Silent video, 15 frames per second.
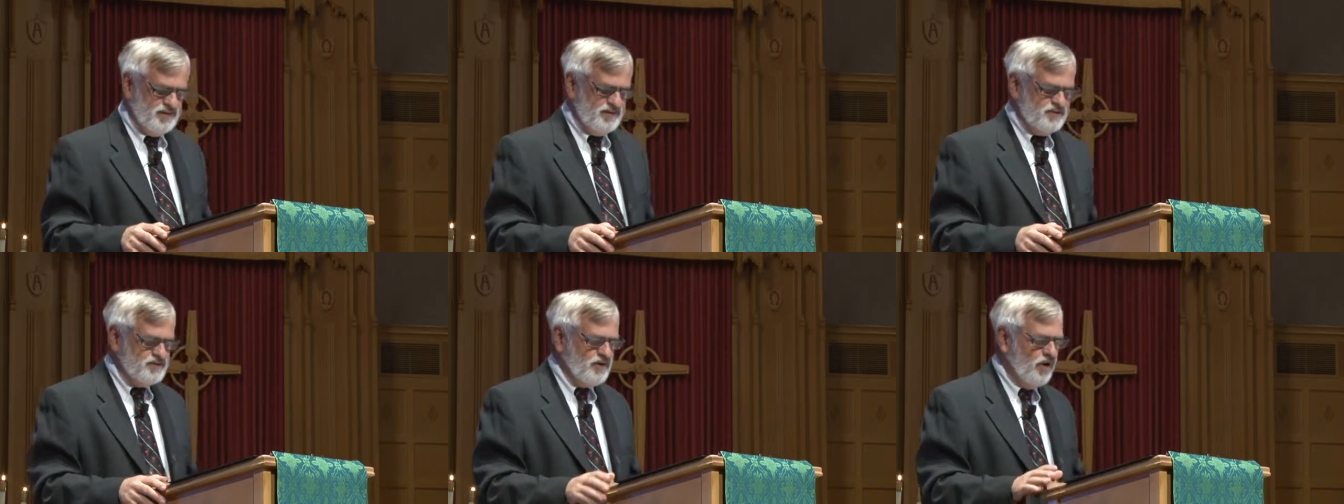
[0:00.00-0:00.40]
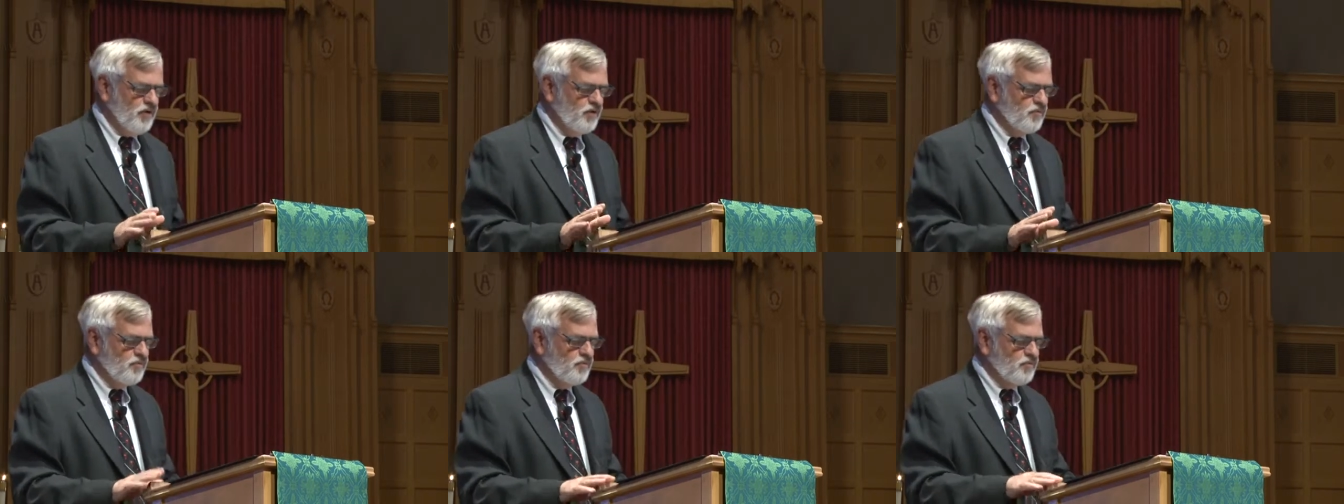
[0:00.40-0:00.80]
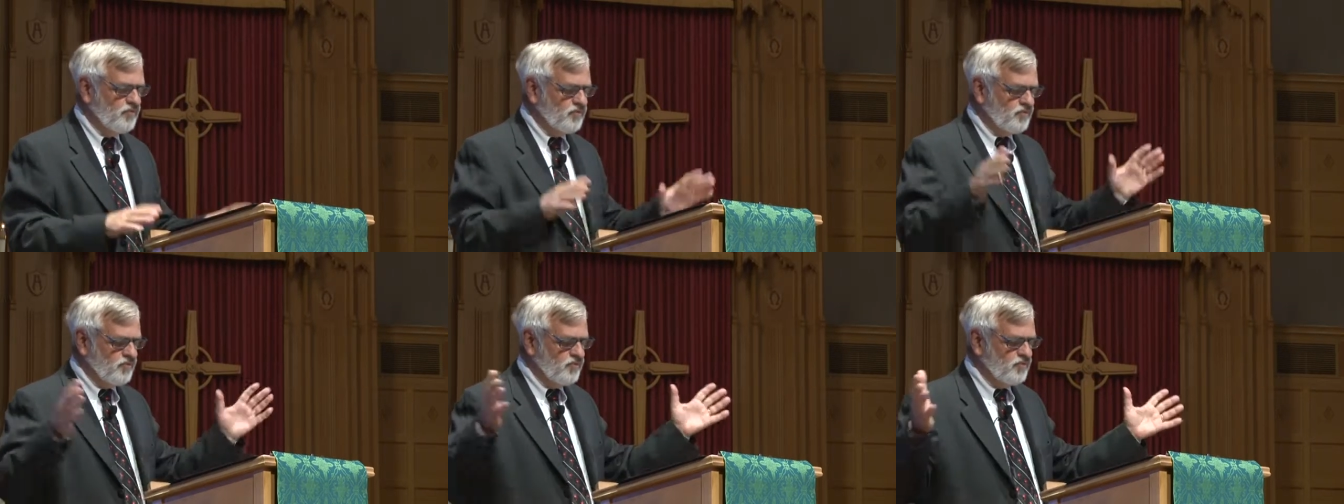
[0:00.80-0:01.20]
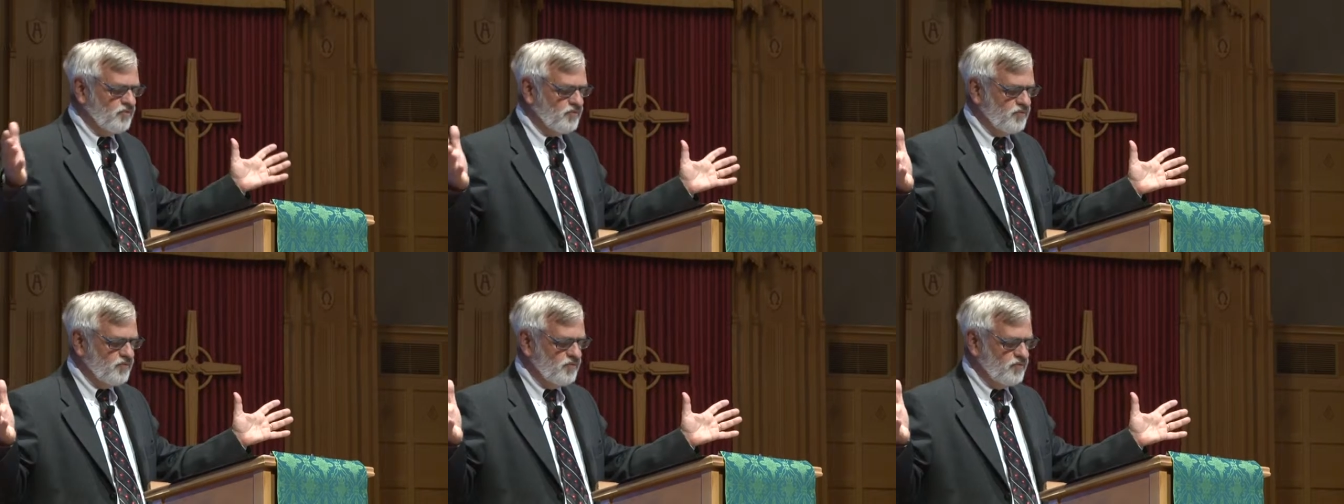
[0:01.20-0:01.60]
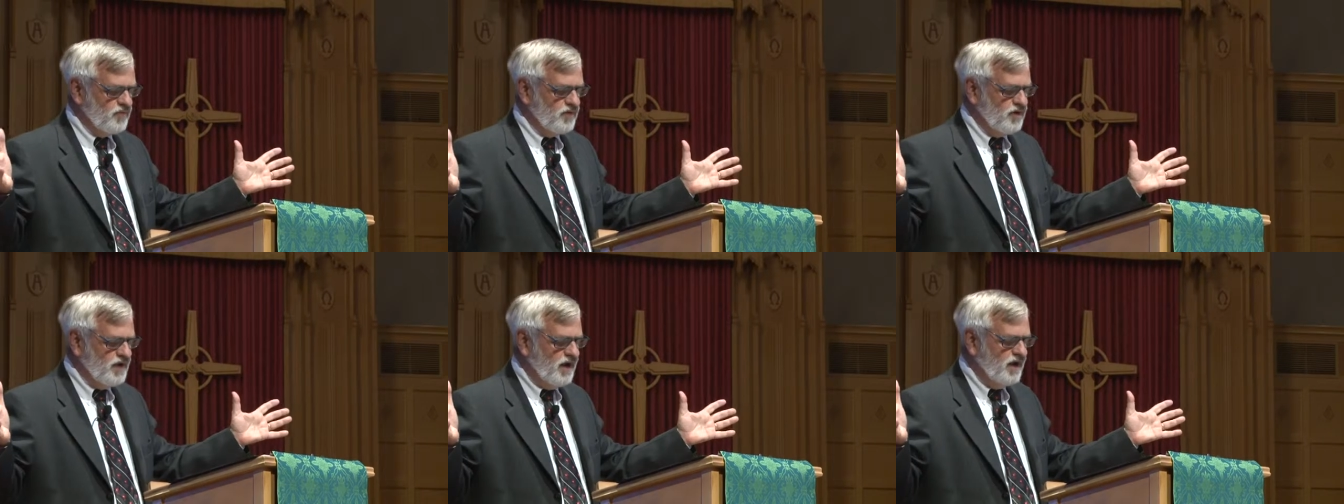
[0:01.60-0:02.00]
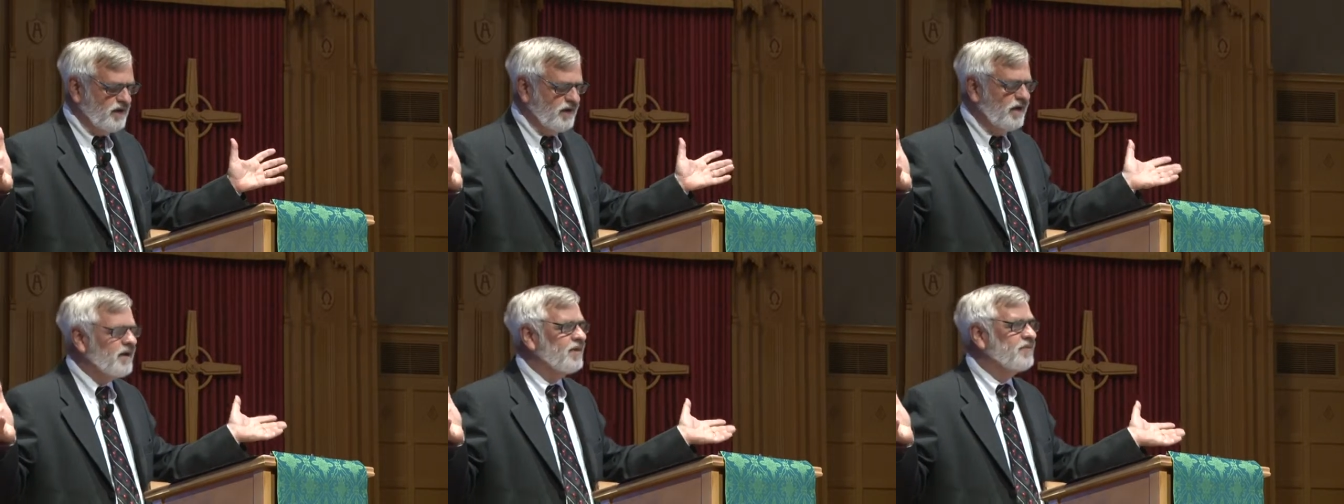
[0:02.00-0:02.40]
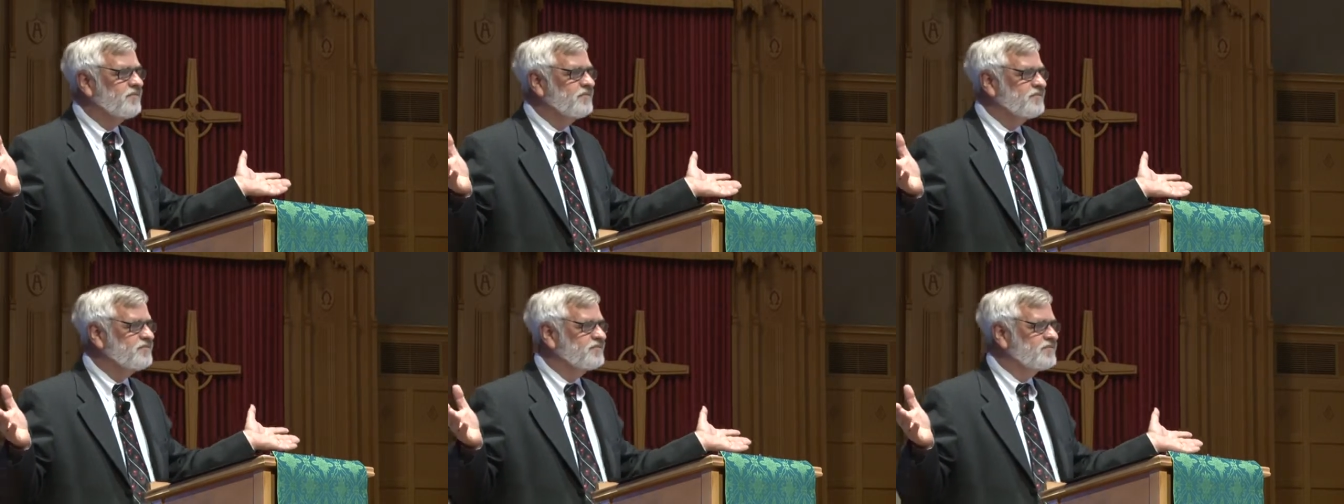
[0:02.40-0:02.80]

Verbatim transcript: So, again,